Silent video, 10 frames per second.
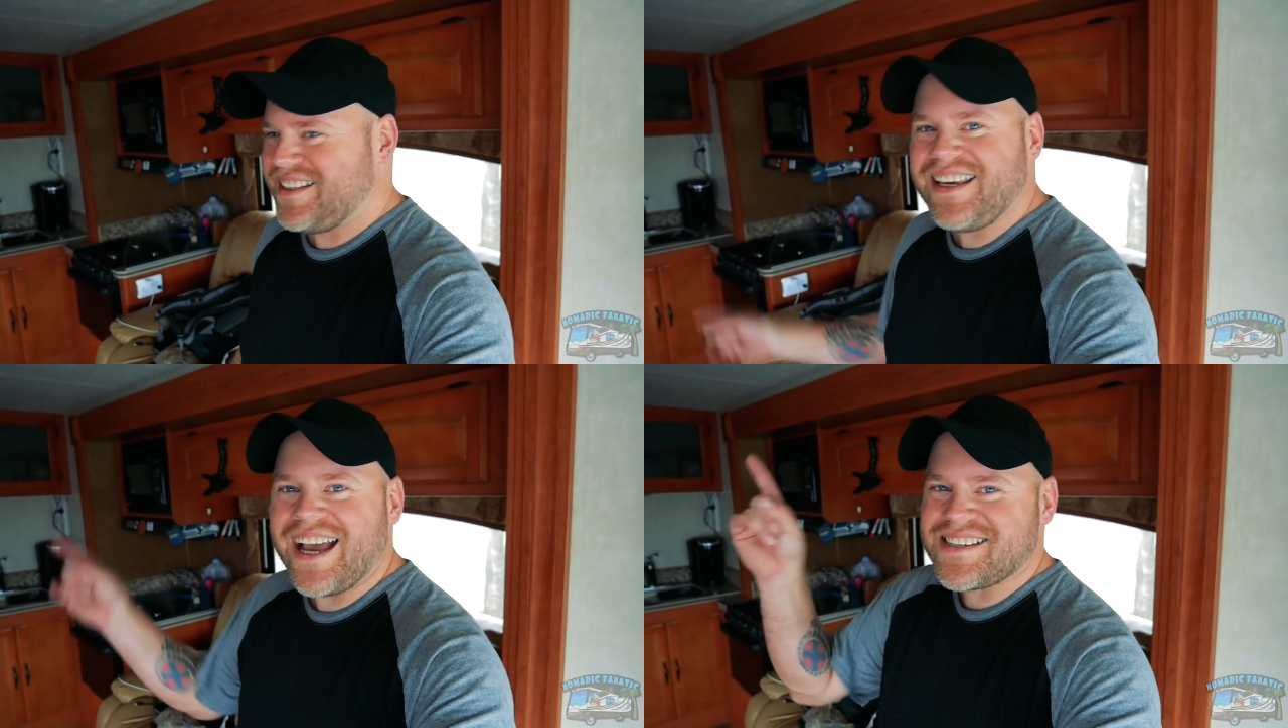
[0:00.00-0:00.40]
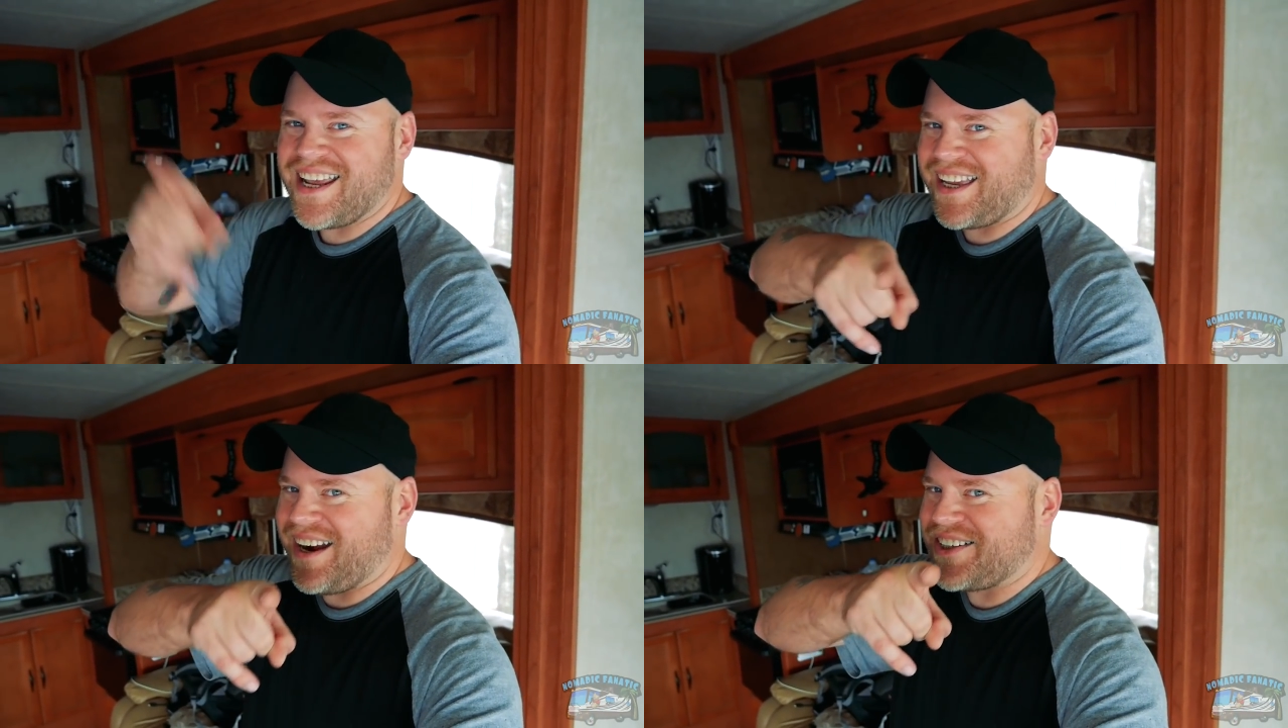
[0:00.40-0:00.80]
You guys
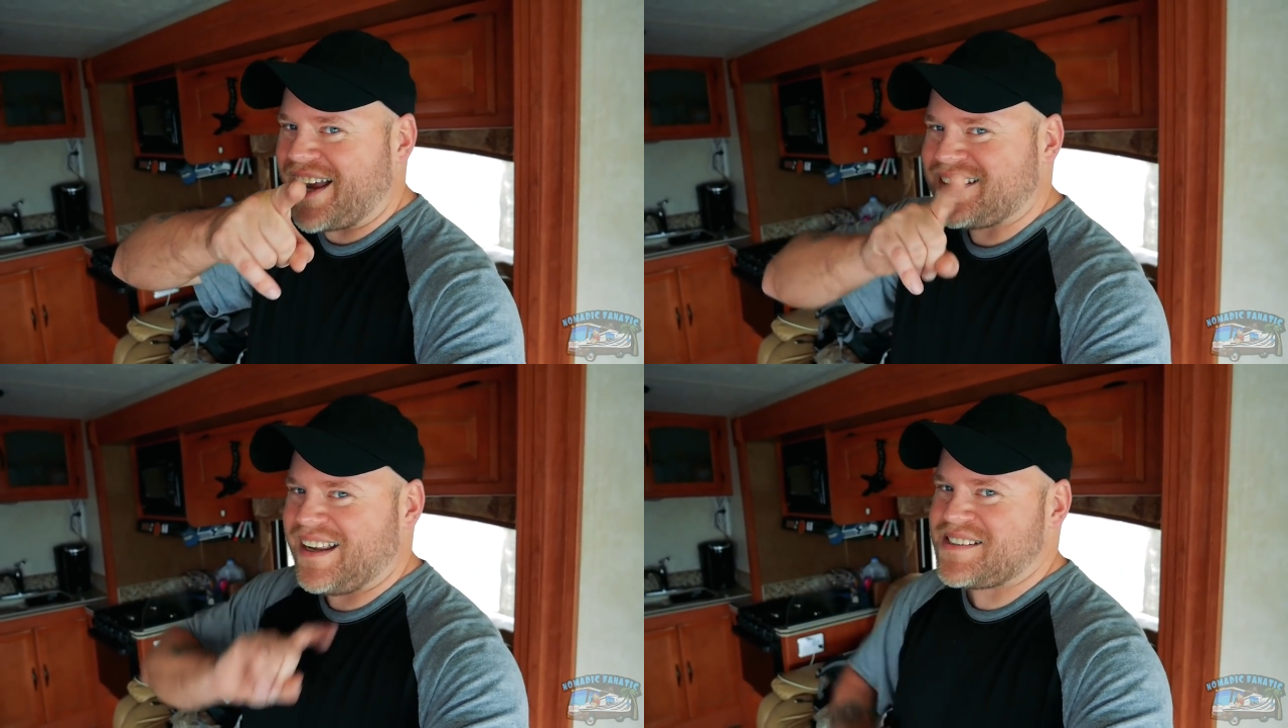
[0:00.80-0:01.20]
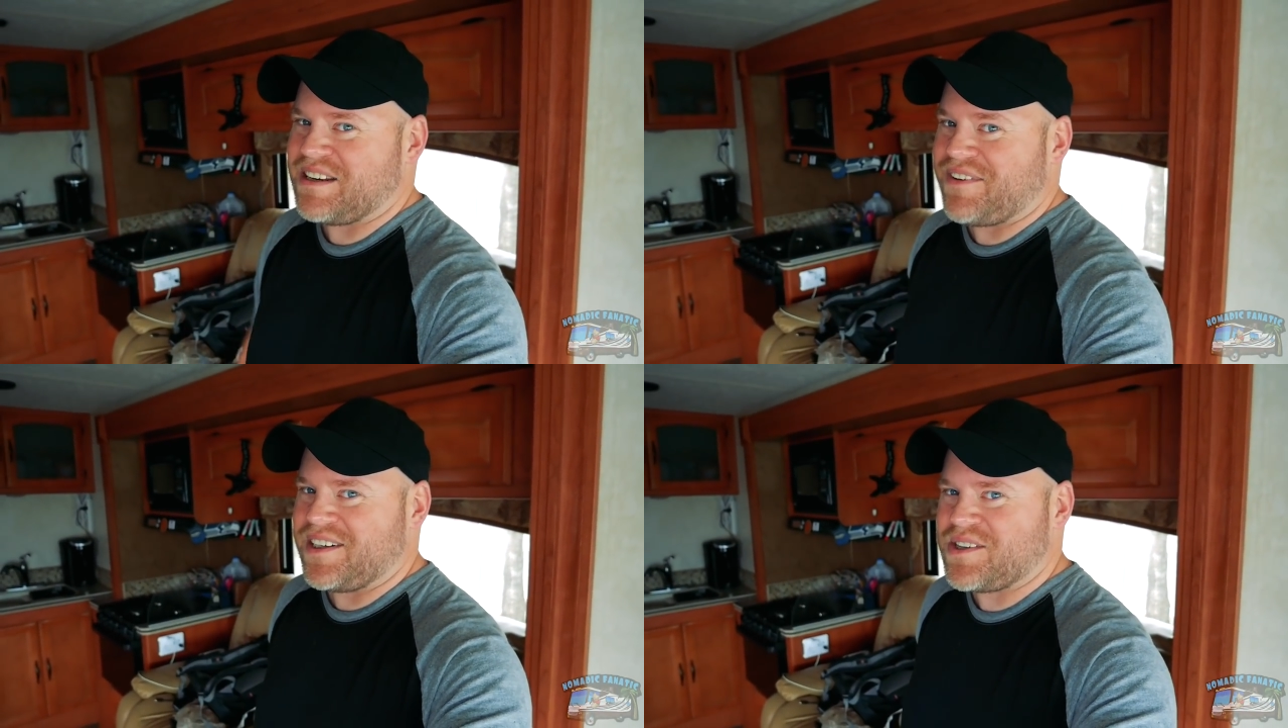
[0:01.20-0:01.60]
take care, Jackson. I'll see
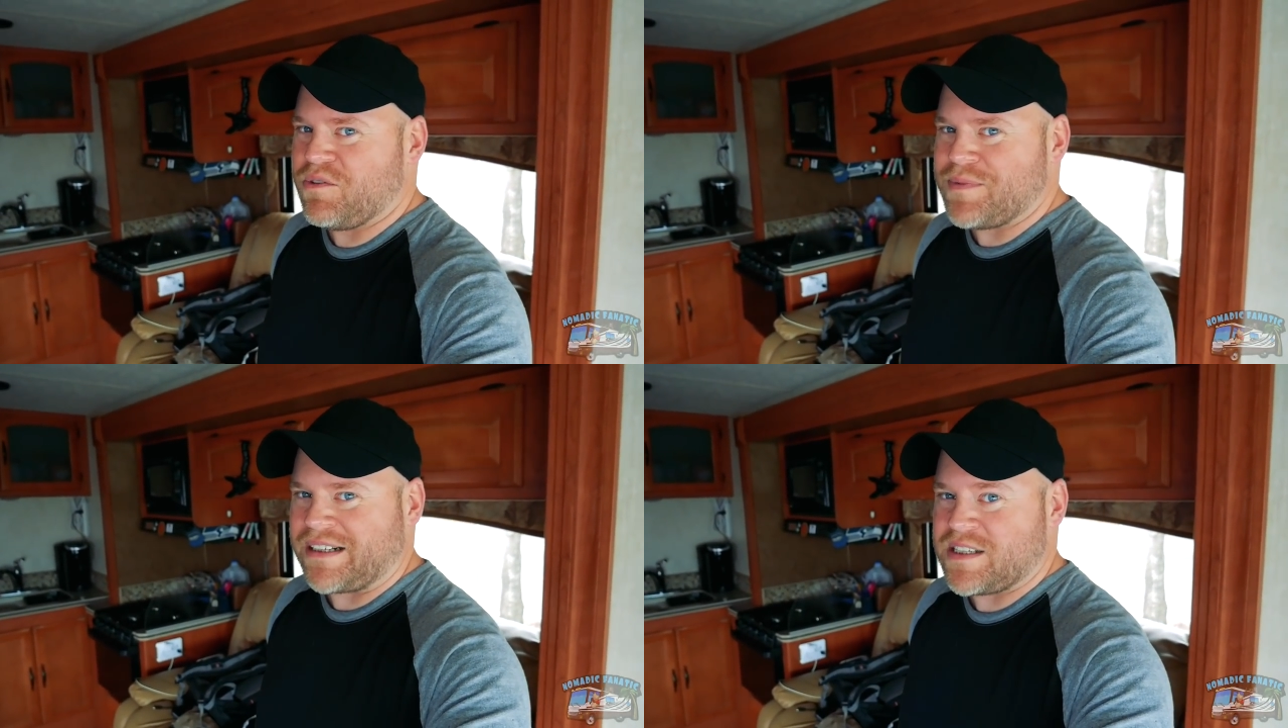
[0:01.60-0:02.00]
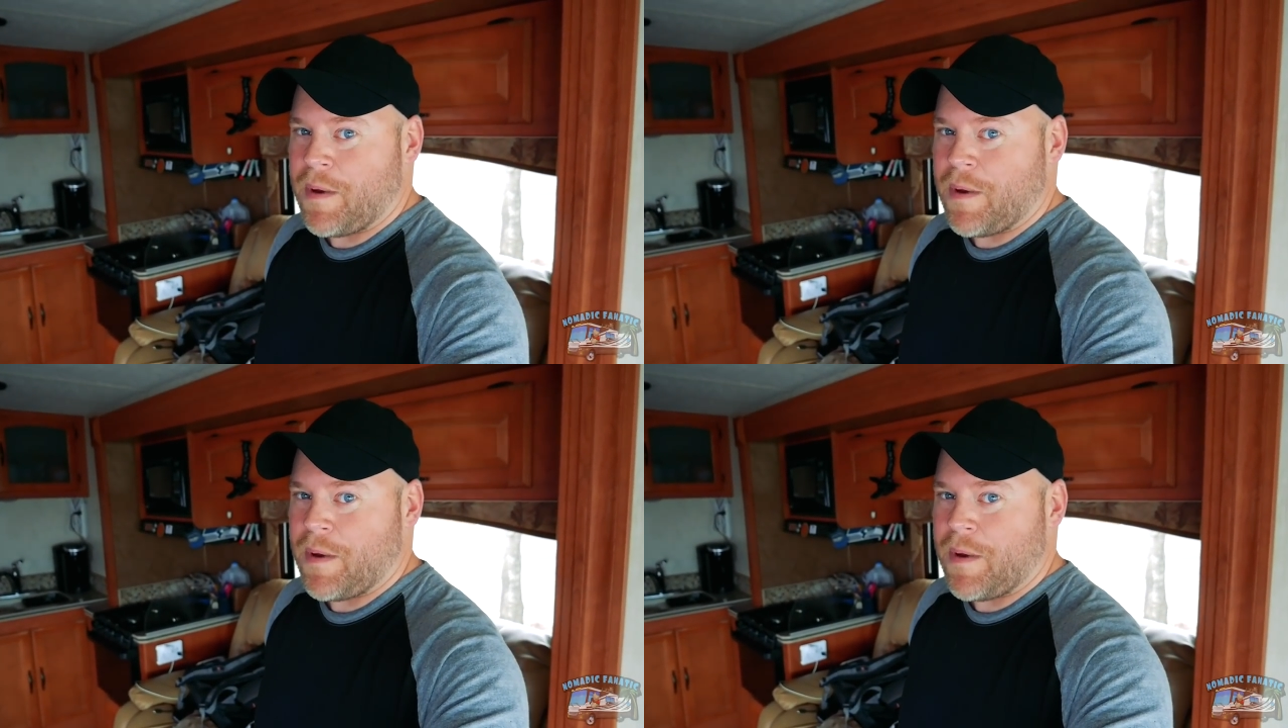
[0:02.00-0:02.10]
you very soon from Texas.